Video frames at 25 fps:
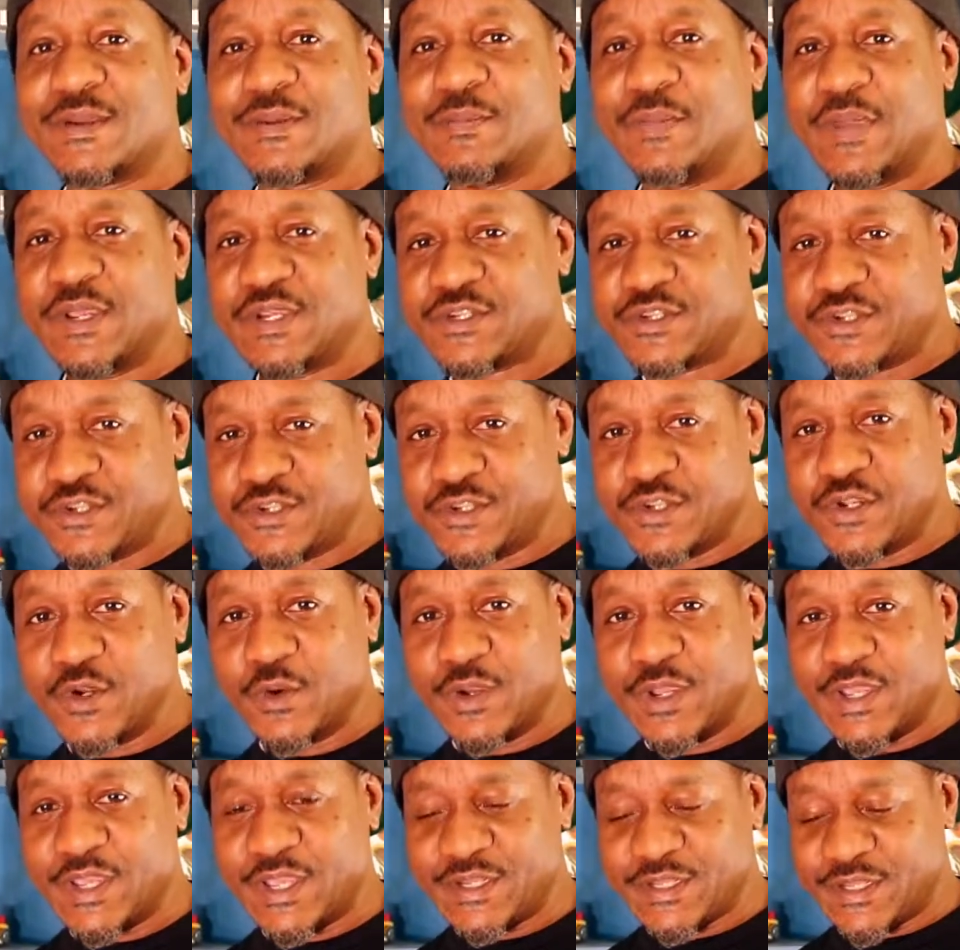Make sure you
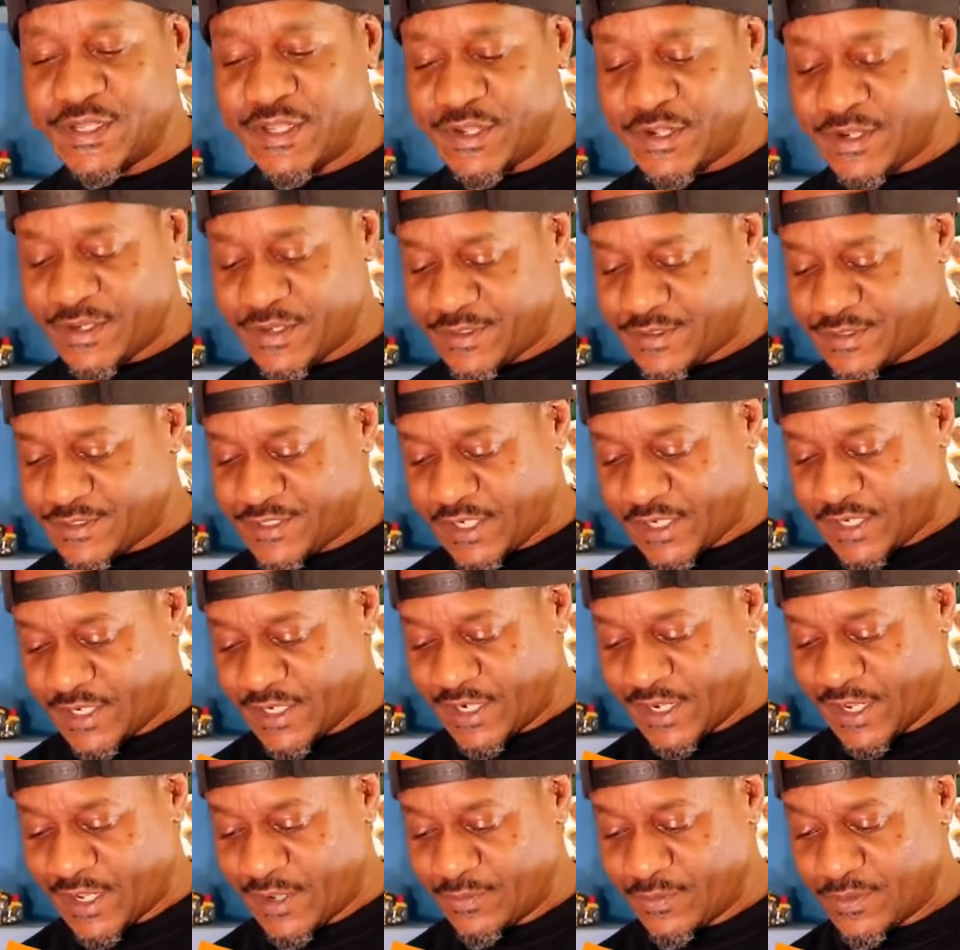go ahead there and check
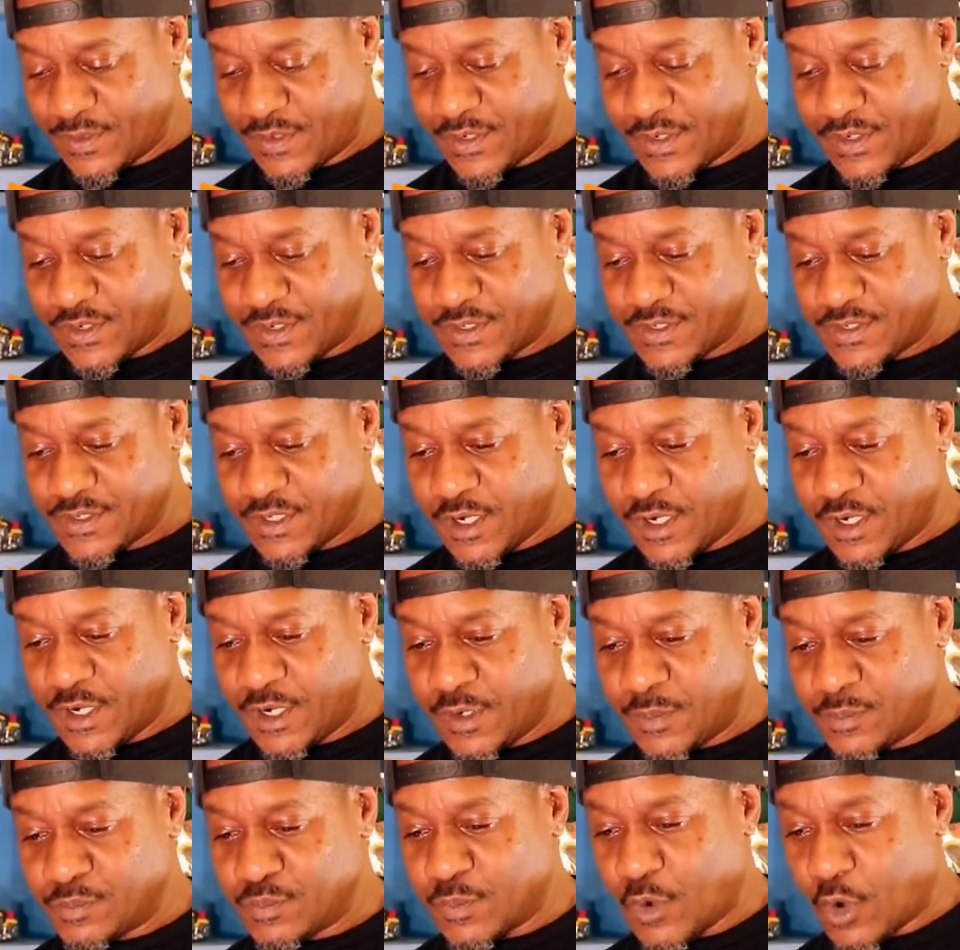it out.
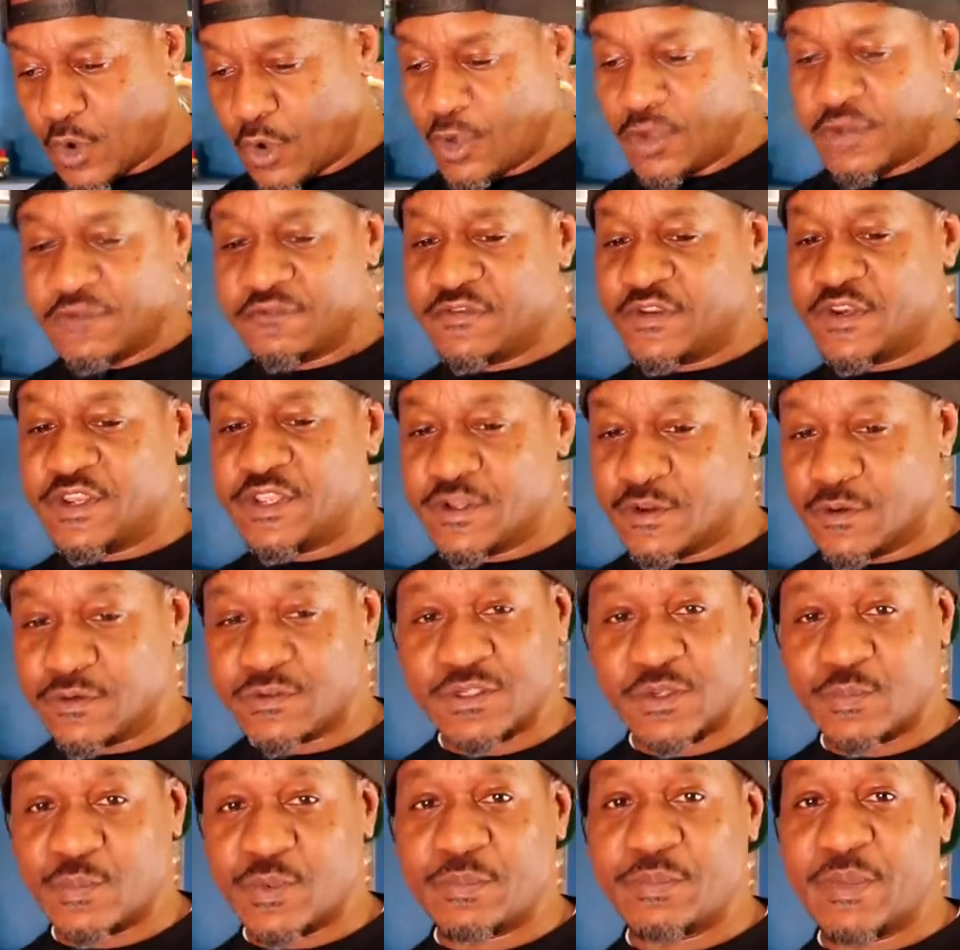All the videos
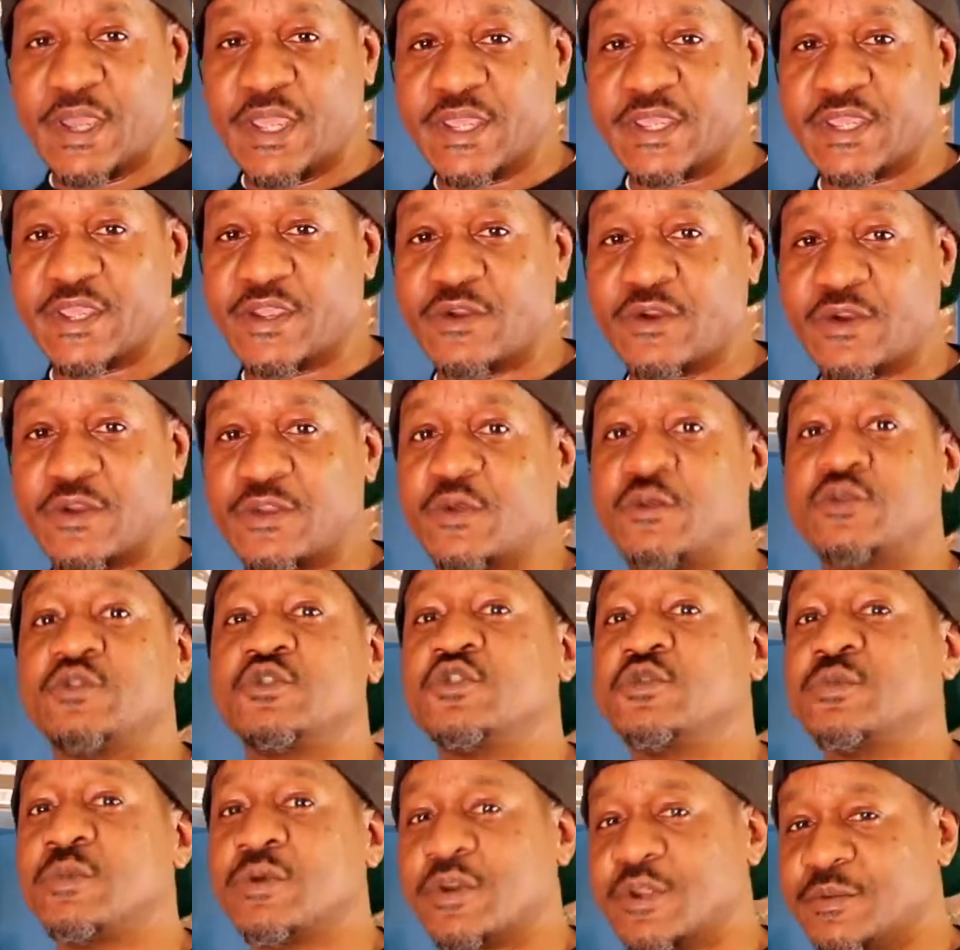that we make here on
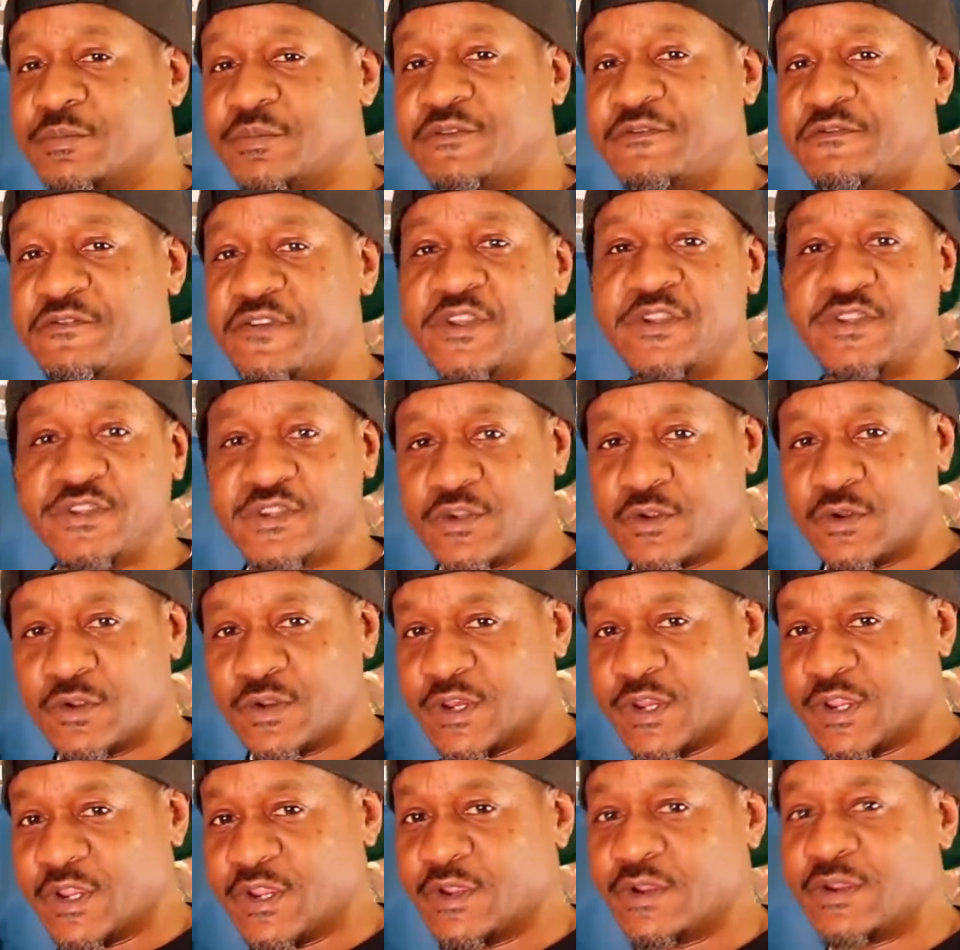YouTube are going to be featured on
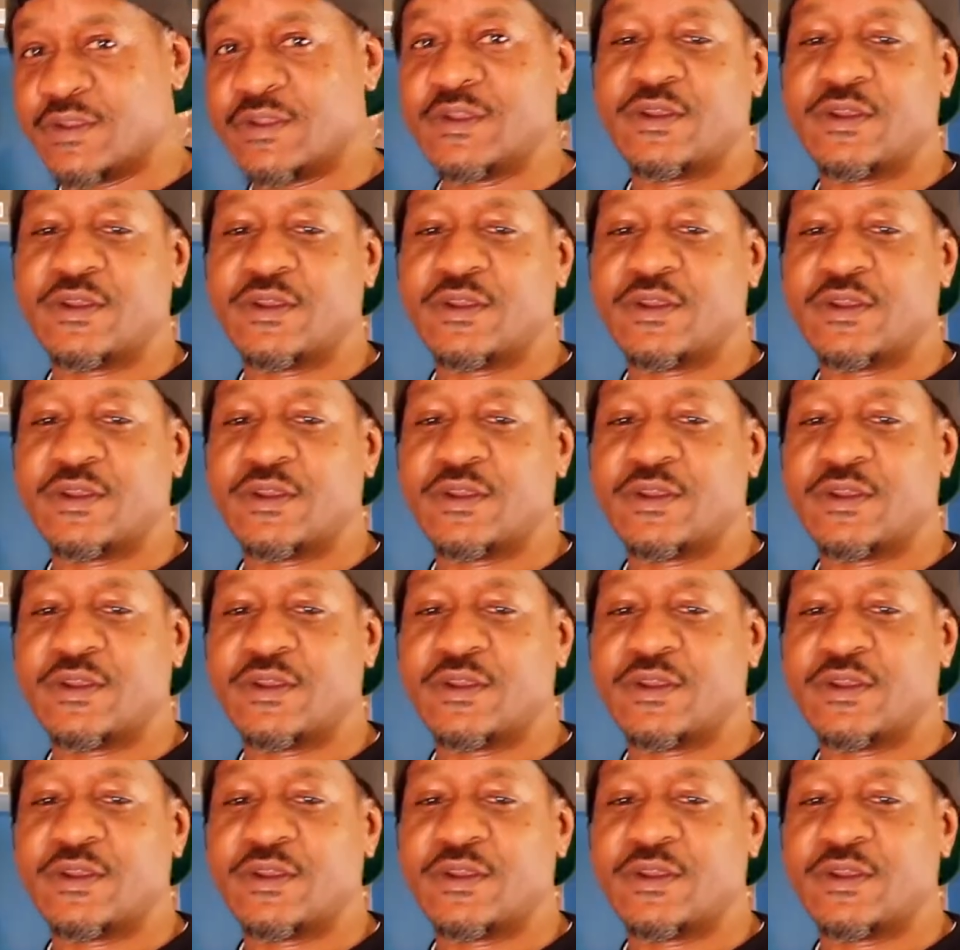there.